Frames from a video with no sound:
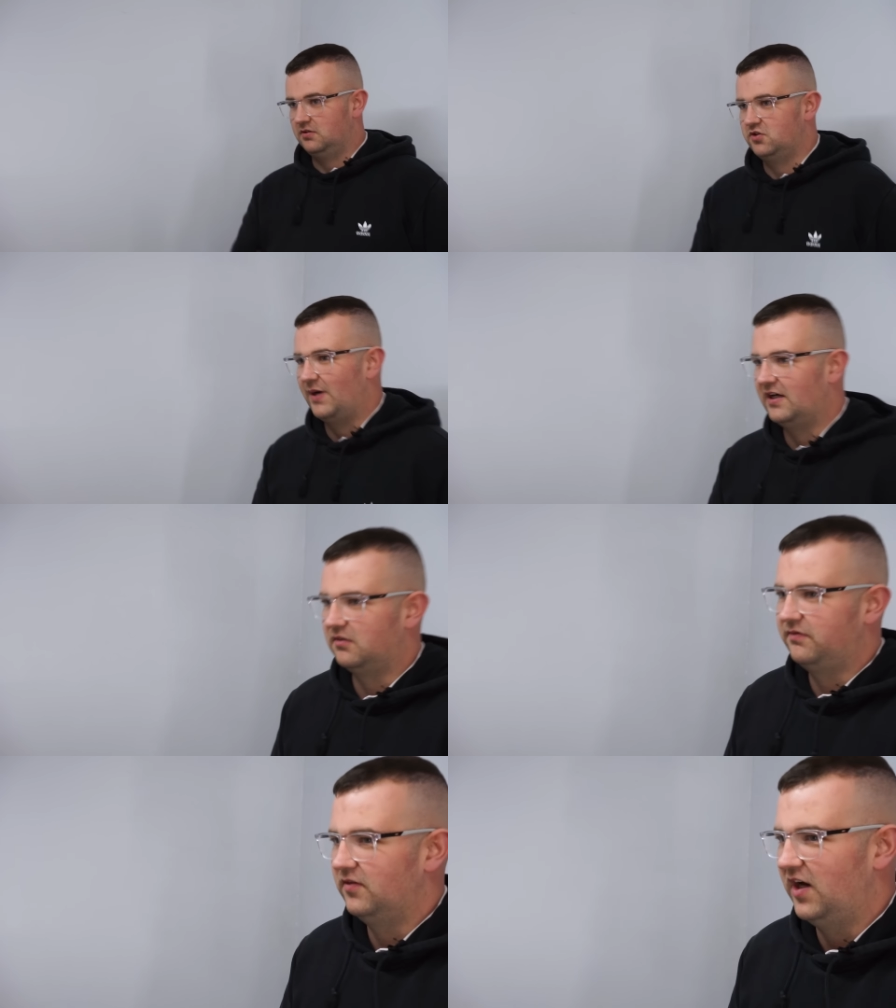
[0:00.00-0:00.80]

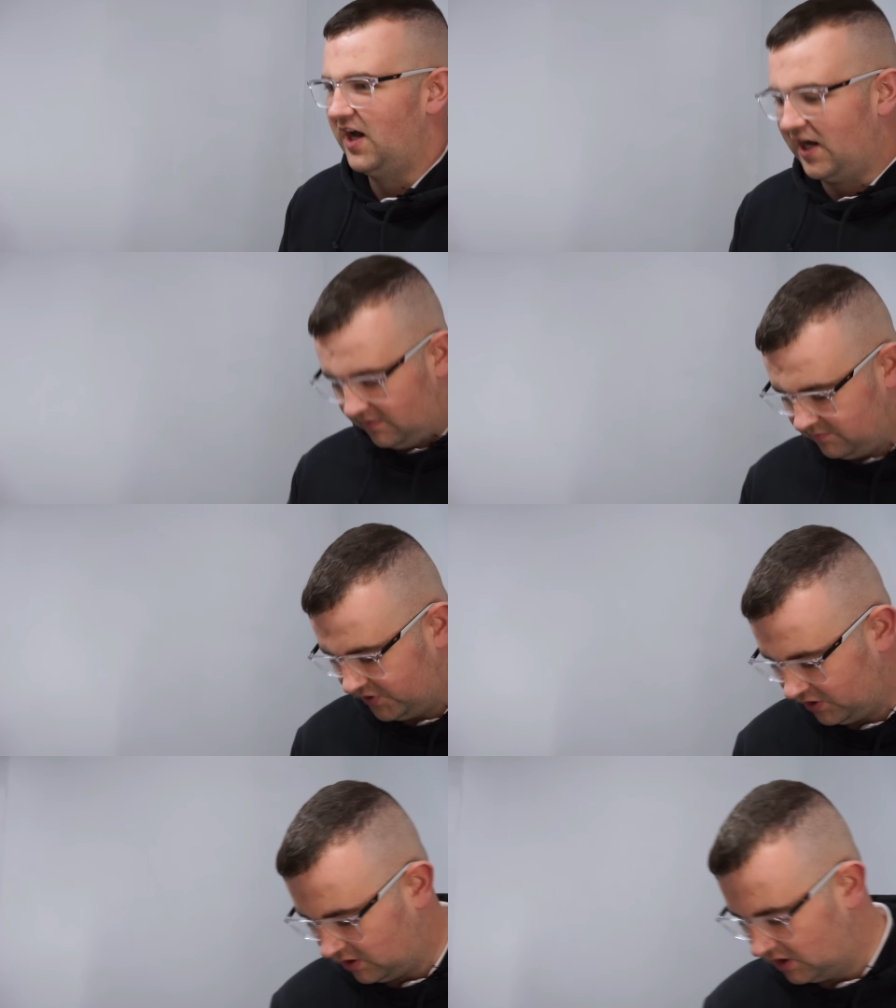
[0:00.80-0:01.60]
twelve, um,
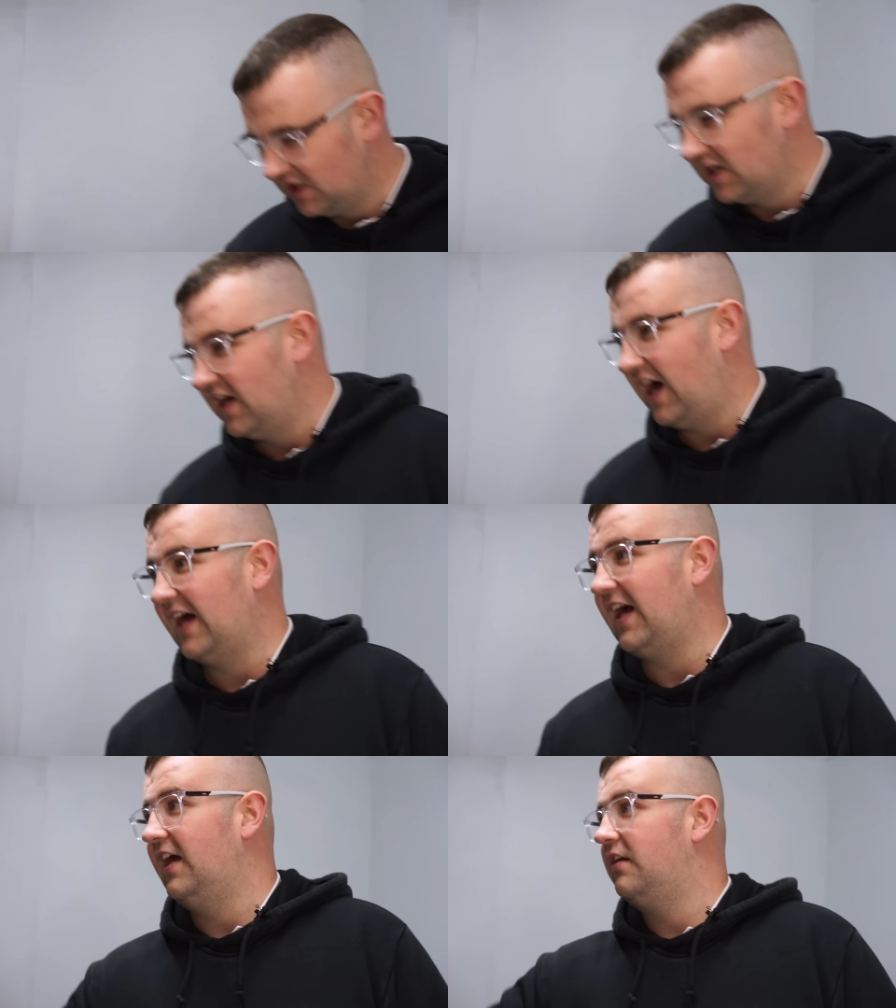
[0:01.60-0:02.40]
so I
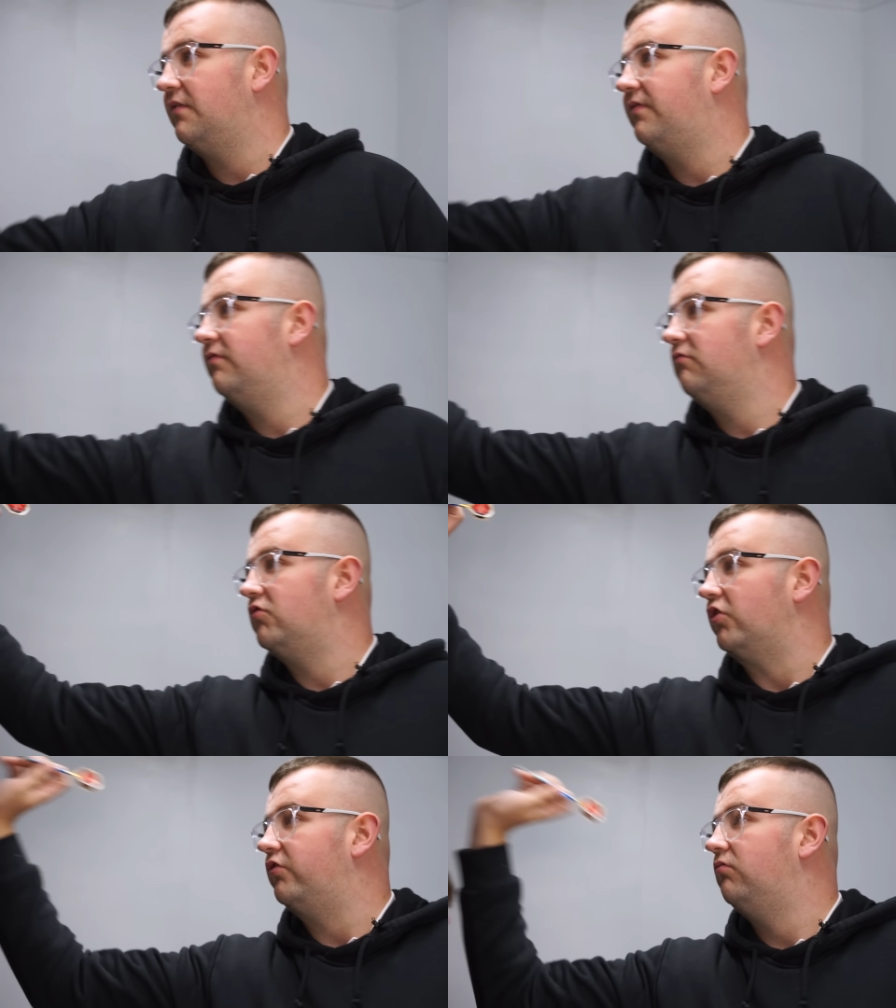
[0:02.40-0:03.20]
kind of
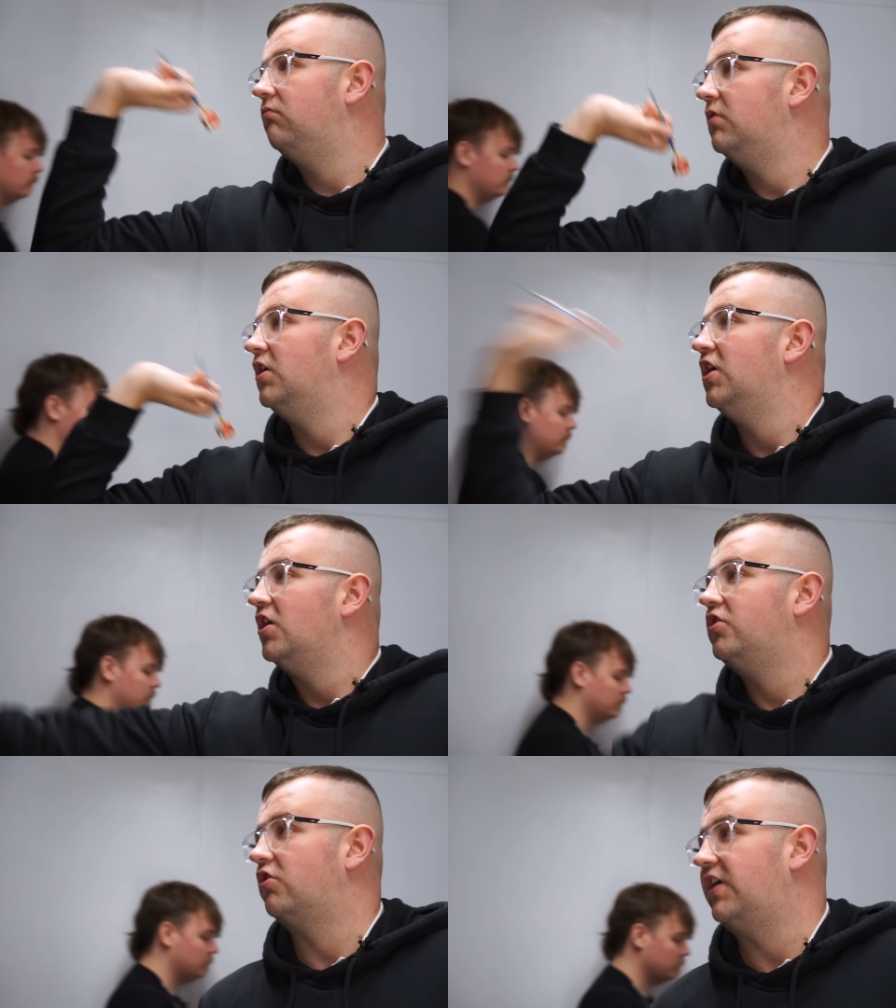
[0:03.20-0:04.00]
just
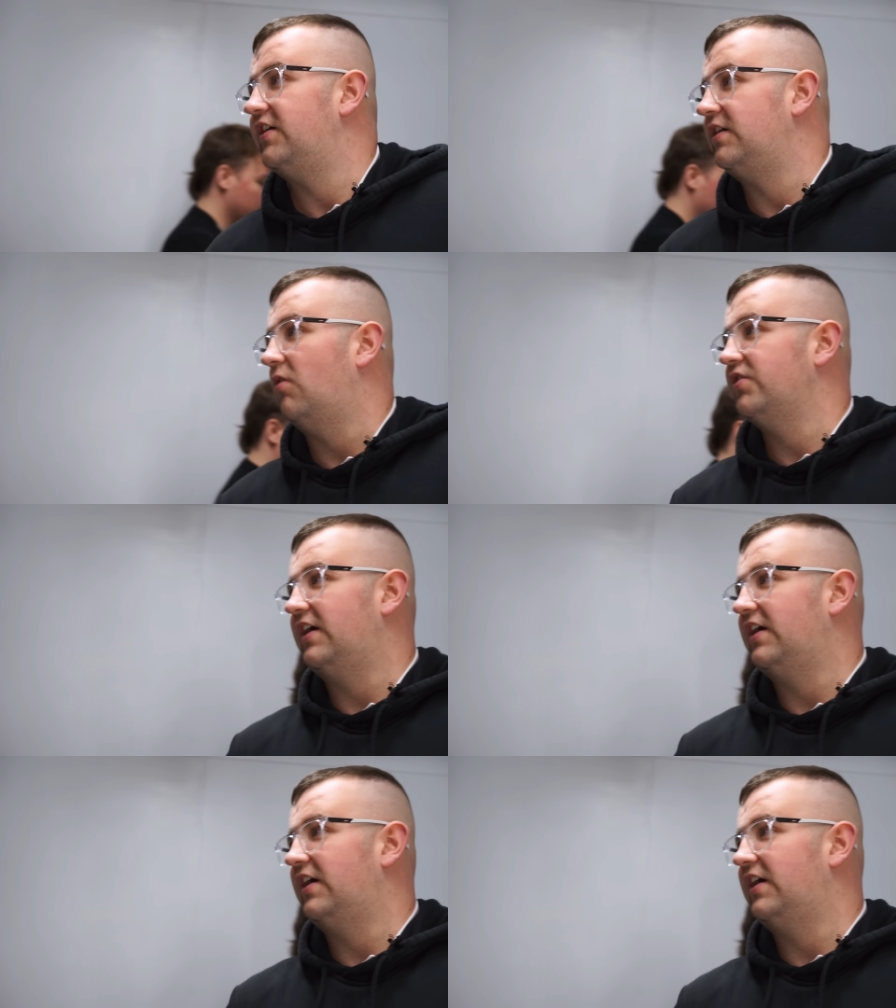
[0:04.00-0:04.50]
took it as it was.